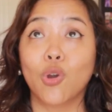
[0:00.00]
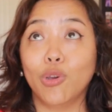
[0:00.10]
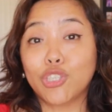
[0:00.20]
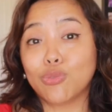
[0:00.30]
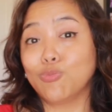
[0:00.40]

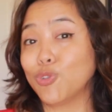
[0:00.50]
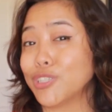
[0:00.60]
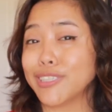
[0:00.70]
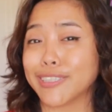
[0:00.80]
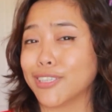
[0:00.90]
which your
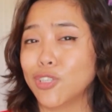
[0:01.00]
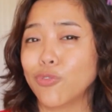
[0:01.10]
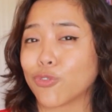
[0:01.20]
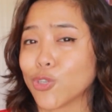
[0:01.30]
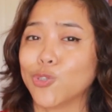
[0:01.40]
assistant can do
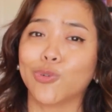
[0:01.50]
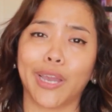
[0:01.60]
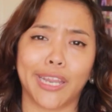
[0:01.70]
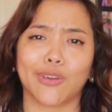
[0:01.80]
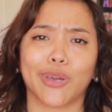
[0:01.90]
for you
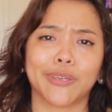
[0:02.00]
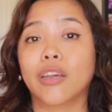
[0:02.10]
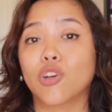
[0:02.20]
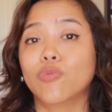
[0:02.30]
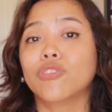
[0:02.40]
anyway.
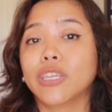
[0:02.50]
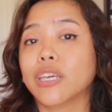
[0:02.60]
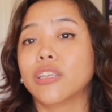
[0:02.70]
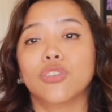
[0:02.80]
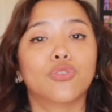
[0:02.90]
And hopefully
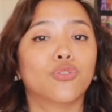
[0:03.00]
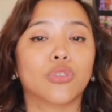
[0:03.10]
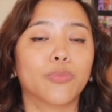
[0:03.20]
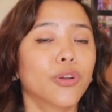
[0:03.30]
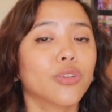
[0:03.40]
getting you to
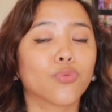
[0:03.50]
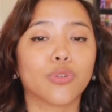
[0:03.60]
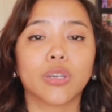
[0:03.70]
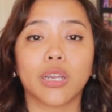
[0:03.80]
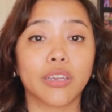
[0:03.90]
the point
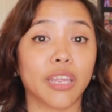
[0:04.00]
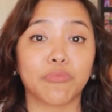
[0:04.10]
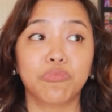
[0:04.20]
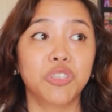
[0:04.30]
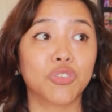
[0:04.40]
where,
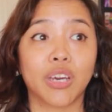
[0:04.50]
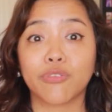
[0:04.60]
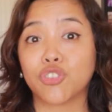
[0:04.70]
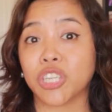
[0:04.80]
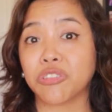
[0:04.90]
again, you don't
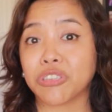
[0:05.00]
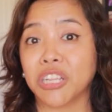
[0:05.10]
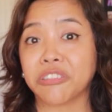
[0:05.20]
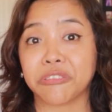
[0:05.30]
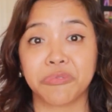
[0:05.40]
have to check your
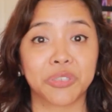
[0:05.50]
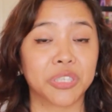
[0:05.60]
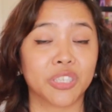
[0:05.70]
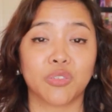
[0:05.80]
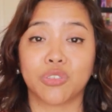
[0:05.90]
calendar. Your
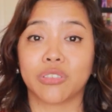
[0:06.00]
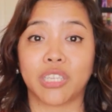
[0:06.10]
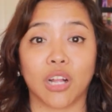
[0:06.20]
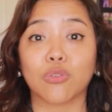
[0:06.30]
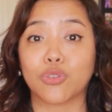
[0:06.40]
assistant just
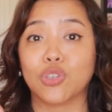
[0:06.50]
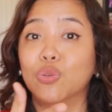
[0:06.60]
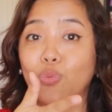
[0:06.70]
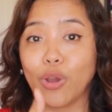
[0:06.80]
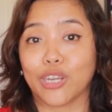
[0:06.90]
tells
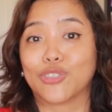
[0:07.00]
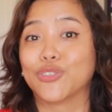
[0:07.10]
you where